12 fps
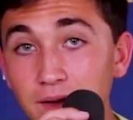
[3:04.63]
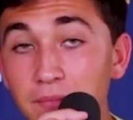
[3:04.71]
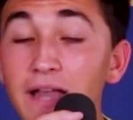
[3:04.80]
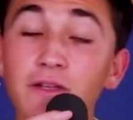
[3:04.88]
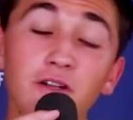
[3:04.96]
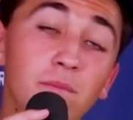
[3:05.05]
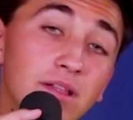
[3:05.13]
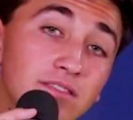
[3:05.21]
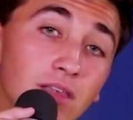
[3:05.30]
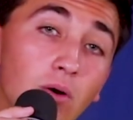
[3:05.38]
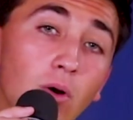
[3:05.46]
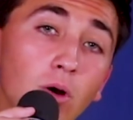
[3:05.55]
My New York Mets,
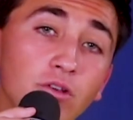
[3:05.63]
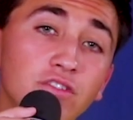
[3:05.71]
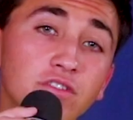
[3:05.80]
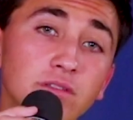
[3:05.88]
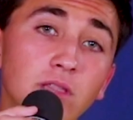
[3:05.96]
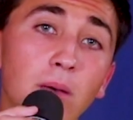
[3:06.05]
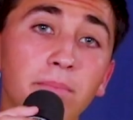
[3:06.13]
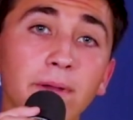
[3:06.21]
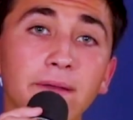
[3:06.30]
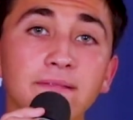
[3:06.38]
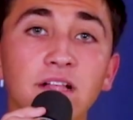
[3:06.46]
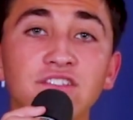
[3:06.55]
though, are
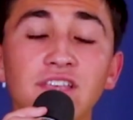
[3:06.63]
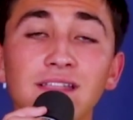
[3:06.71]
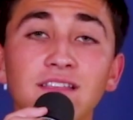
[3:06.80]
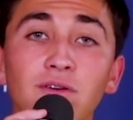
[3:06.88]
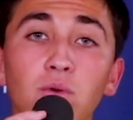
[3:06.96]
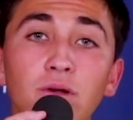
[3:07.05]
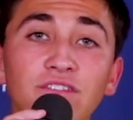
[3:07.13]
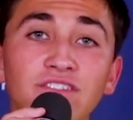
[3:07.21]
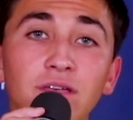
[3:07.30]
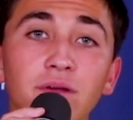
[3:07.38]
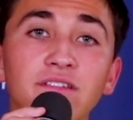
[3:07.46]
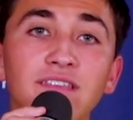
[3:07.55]
slumping. They just had their worst
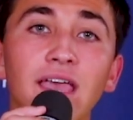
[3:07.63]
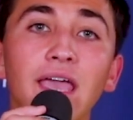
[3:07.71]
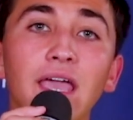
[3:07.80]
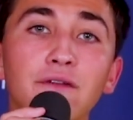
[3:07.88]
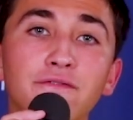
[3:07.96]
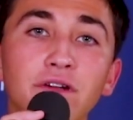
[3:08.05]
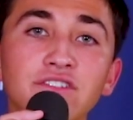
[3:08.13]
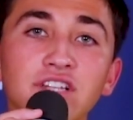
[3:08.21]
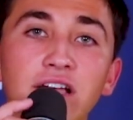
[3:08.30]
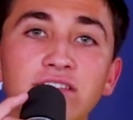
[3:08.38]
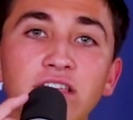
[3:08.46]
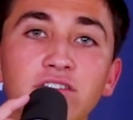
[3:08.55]
series in
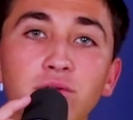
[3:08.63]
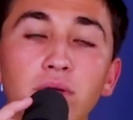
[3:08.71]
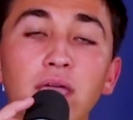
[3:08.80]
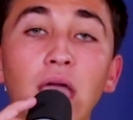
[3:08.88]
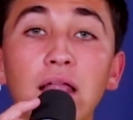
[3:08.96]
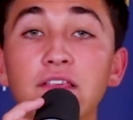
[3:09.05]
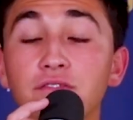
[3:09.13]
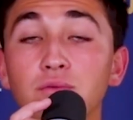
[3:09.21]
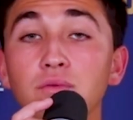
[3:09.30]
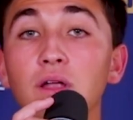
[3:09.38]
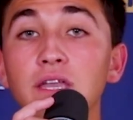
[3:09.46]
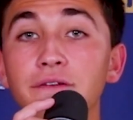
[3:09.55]
franchise history, at least
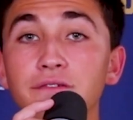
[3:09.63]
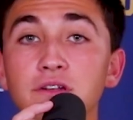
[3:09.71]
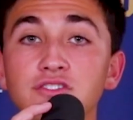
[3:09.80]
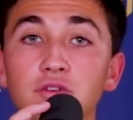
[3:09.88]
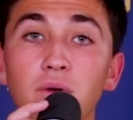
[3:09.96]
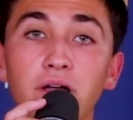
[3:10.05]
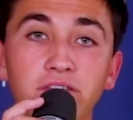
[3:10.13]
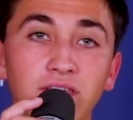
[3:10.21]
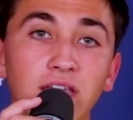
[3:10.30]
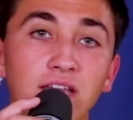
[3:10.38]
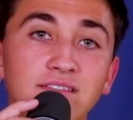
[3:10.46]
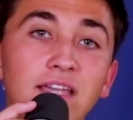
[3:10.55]
run
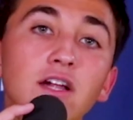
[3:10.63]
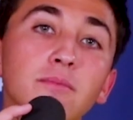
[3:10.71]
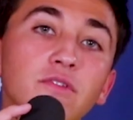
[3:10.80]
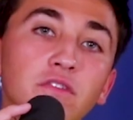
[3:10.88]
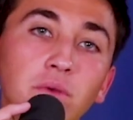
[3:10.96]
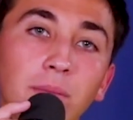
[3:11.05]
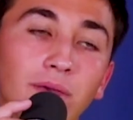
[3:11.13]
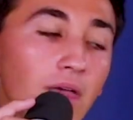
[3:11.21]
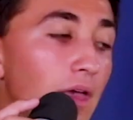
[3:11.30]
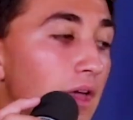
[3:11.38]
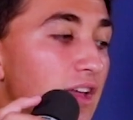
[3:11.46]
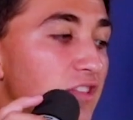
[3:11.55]
differential-wise, and a terrible sweep
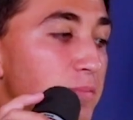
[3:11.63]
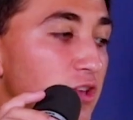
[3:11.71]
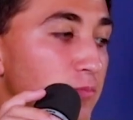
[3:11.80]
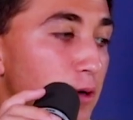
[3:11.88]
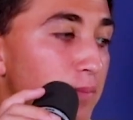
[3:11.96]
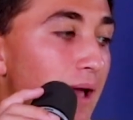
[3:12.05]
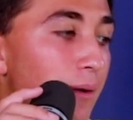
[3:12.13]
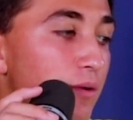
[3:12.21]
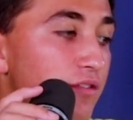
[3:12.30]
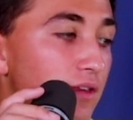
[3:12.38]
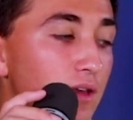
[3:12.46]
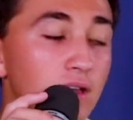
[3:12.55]
against Pittsburgh
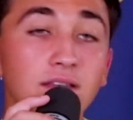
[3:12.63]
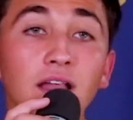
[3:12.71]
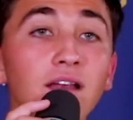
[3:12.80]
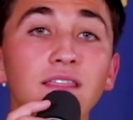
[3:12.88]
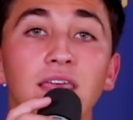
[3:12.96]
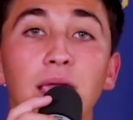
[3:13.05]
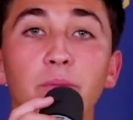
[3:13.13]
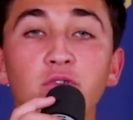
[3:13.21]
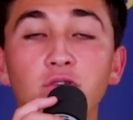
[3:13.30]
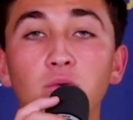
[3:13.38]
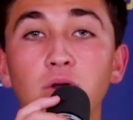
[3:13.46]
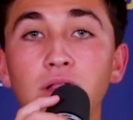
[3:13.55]
Pirates. None of the
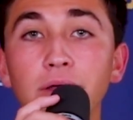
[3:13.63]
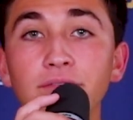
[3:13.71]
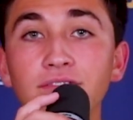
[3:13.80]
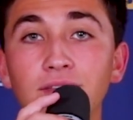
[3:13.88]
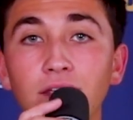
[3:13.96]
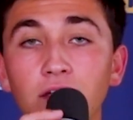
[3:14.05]
games were close.